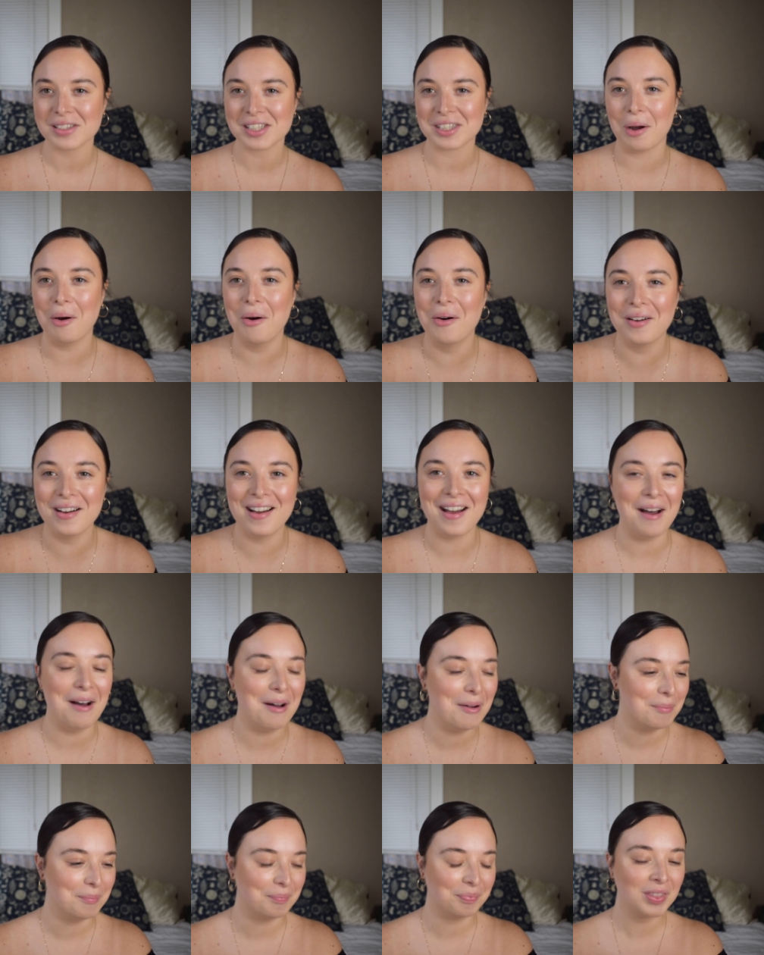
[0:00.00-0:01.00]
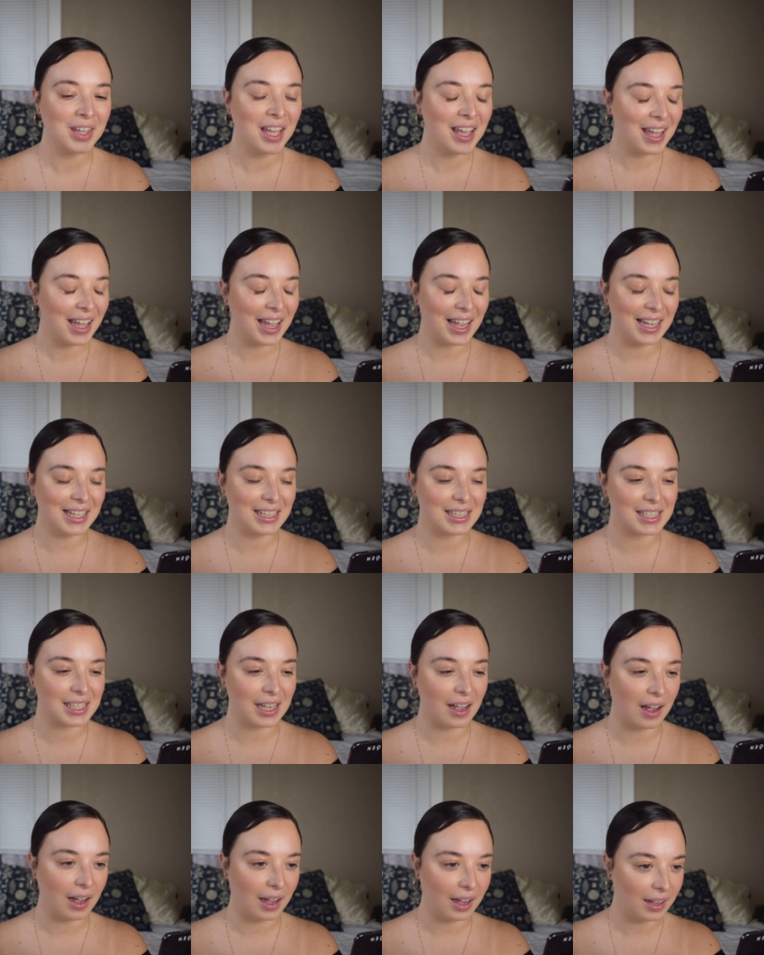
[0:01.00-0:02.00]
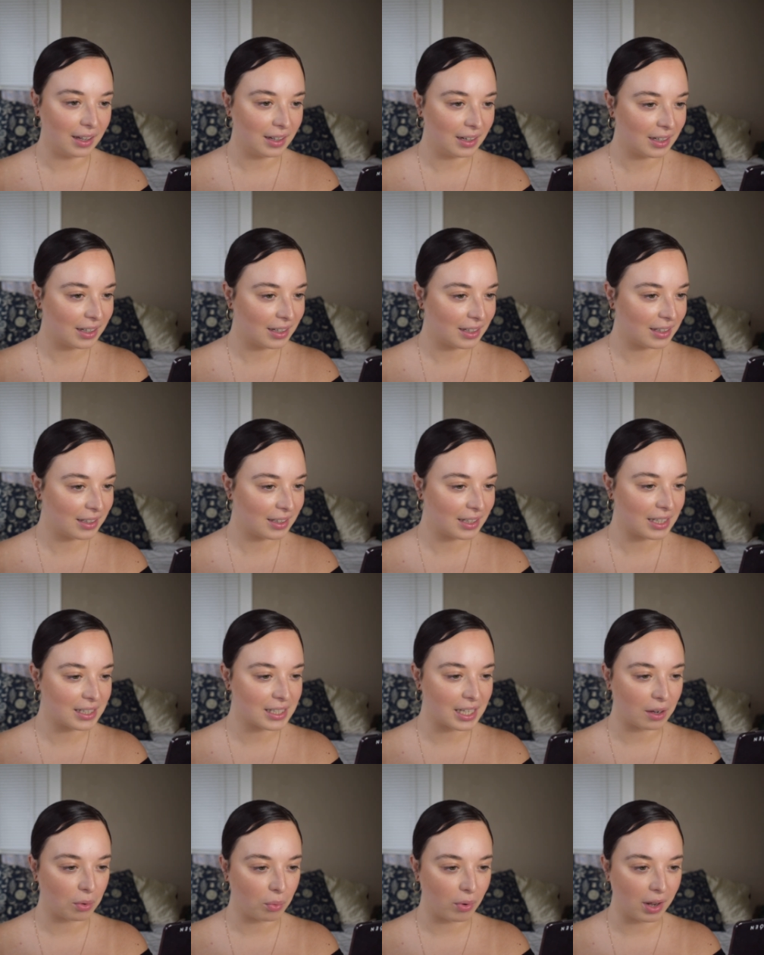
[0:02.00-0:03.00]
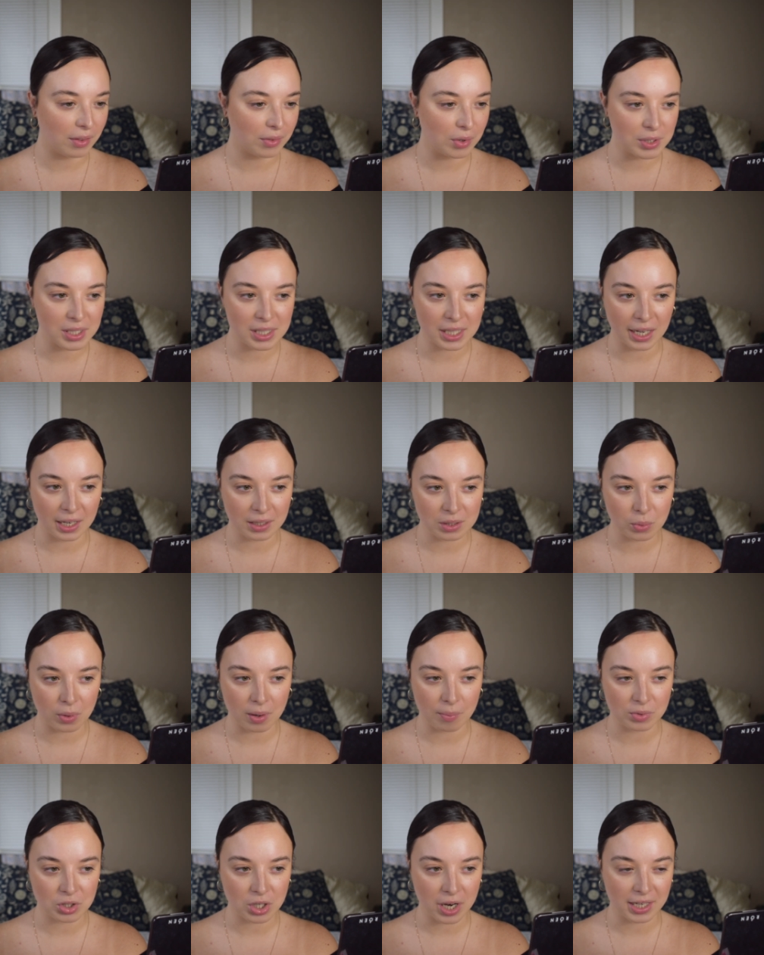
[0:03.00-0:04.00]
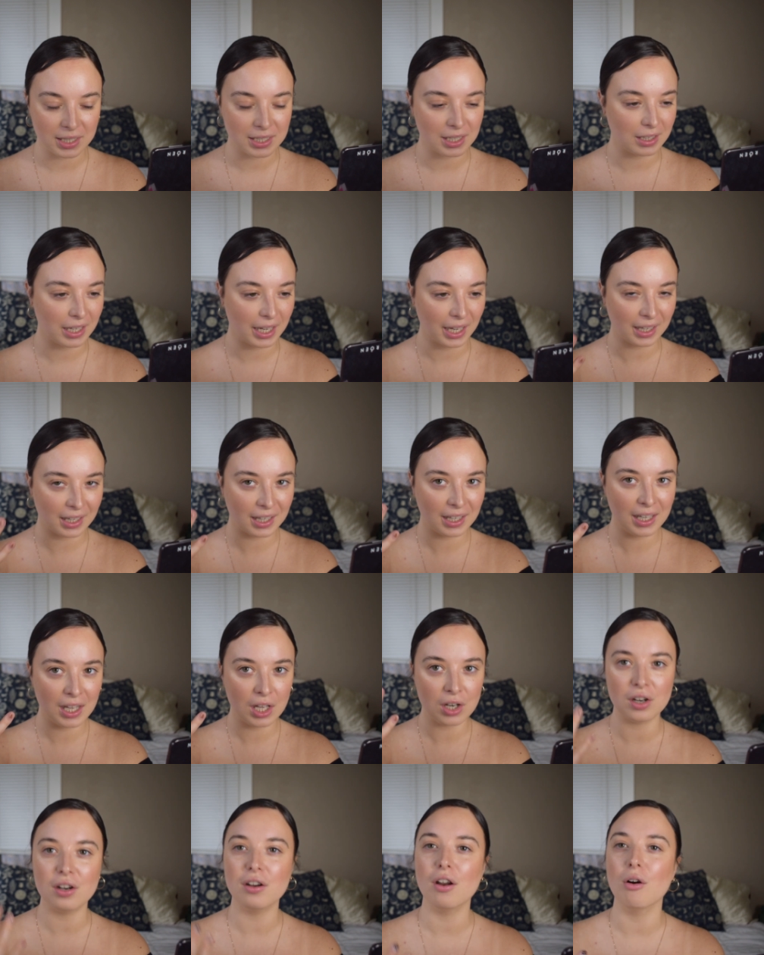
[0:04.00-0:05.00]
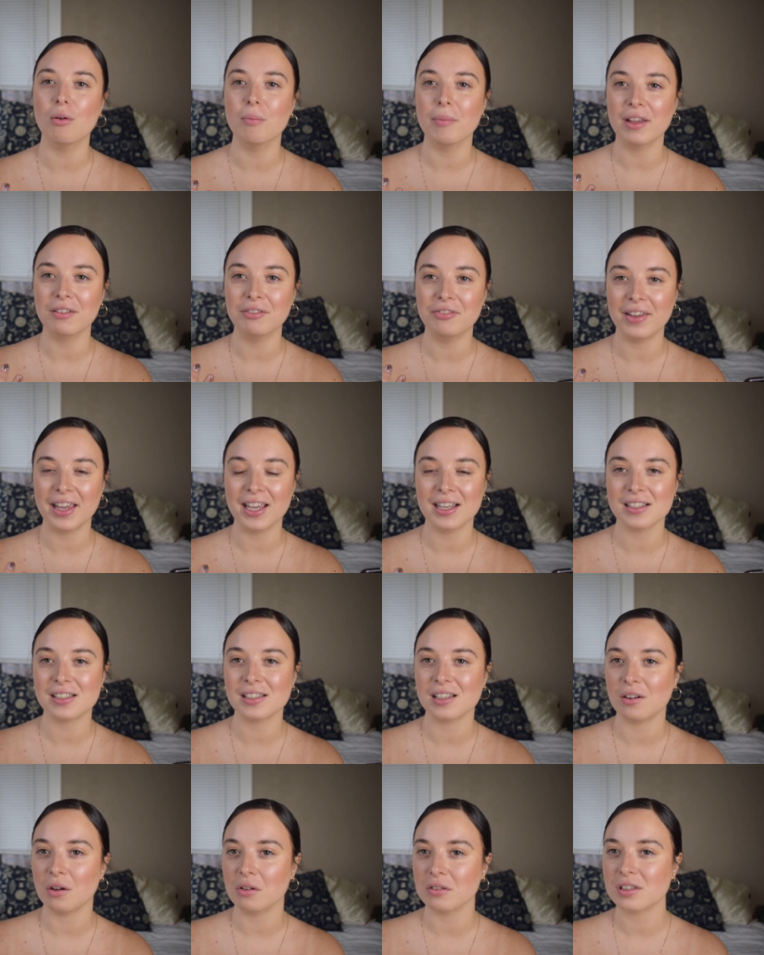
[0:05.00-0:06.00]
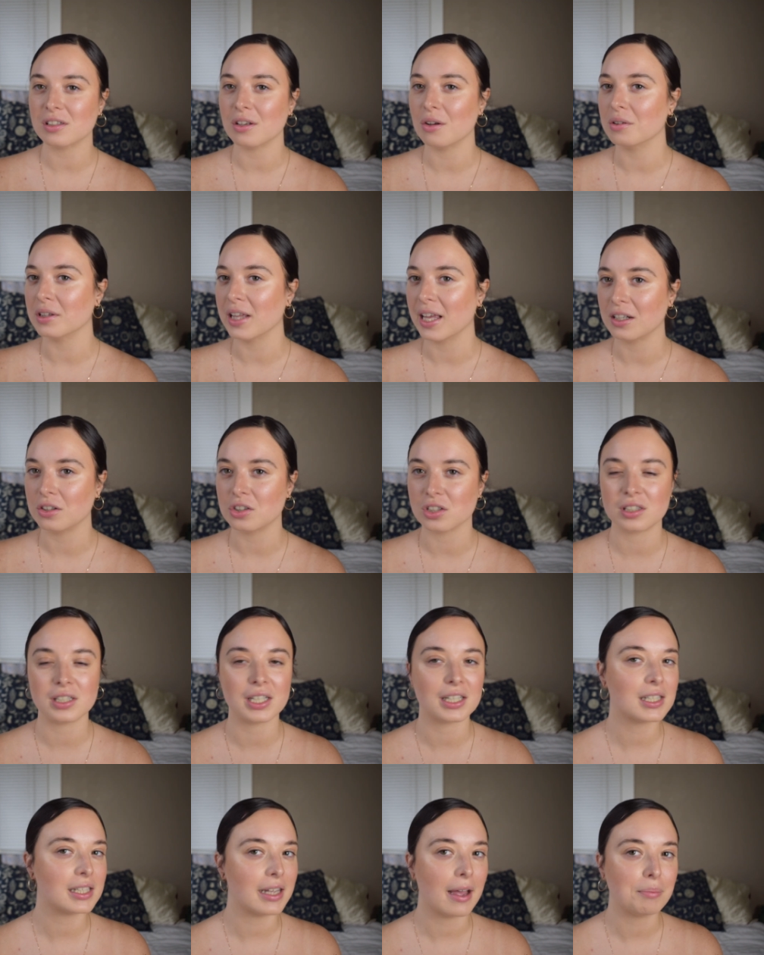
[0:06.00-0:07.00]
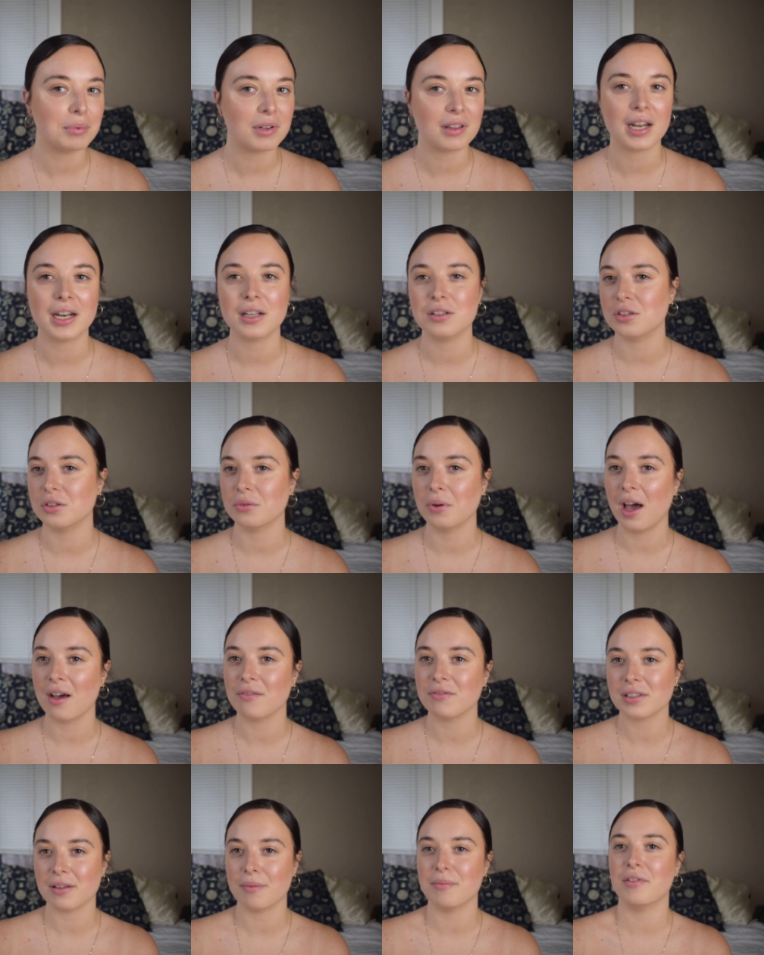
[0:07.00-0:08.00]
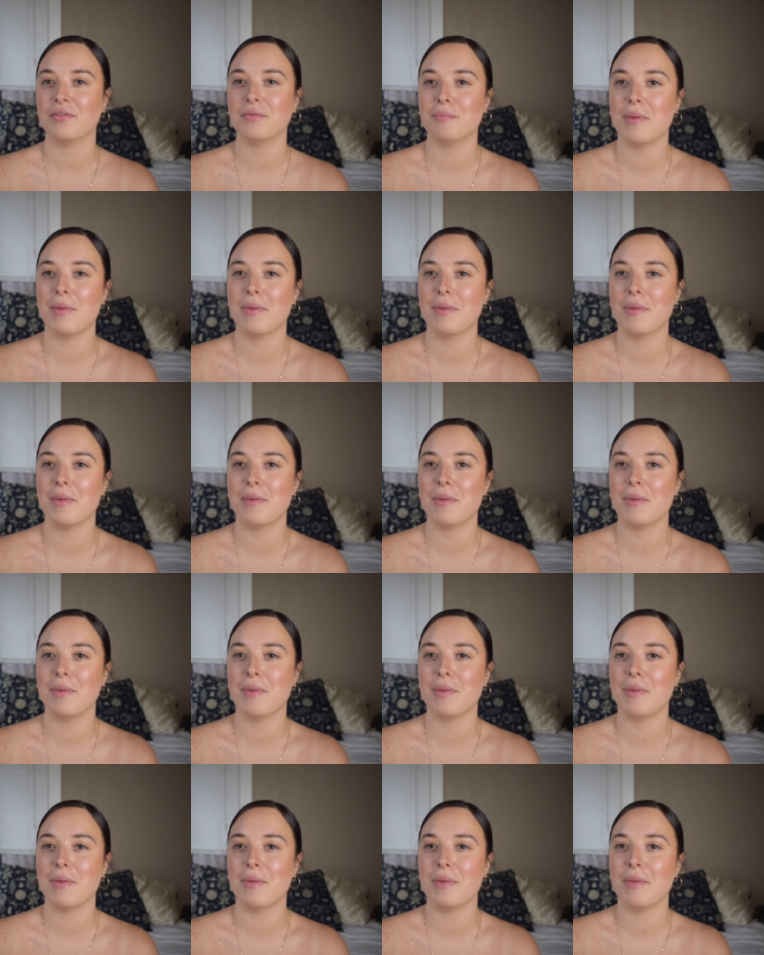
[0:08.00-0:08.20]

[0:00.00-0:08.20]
so um, it's uh, it's like one of those things where i'm trying to like know my face and also like just accept that I do have some of